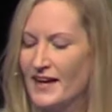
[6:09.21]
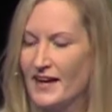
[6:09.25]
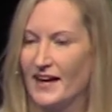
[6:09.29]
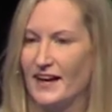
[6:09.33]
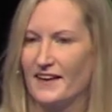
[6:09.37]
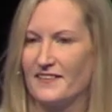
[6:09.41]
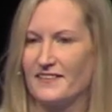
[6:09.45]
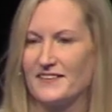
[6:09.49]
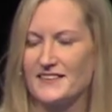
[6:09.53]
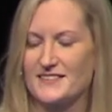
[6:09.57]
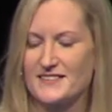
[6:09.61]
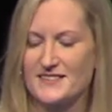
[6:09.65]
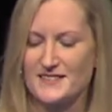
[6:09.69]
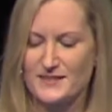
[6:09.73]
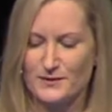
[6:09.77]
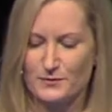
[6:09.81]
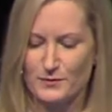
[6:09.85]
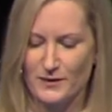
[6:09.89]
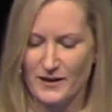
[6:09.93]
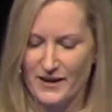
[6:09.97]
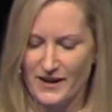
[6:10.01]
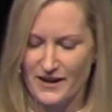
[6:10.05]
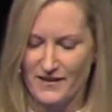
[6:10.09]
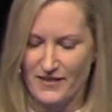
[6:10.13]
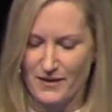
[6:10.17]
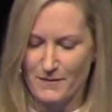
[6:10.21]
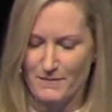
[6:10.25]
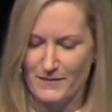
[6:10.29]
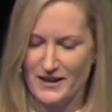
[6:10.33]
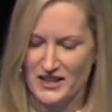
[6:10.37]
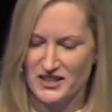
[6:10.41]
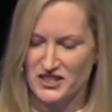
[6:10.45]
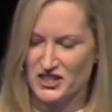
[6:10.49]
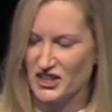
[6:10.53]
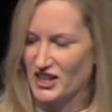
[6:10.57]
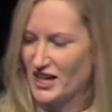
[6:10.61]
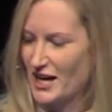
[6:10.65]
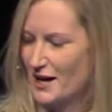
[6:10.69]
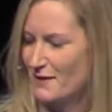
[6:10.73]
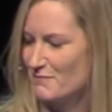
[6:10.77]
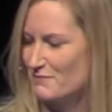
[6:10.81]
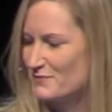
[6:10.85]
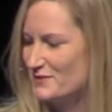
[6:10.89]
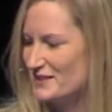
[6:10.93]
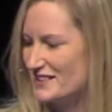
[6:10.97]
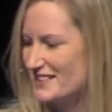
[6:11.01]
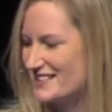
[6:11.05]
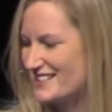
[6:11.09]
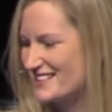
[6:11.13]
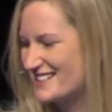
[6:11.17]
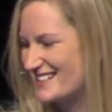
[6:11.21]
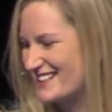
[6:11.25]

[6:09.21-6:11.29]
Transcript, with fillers: and this is where the magic happened.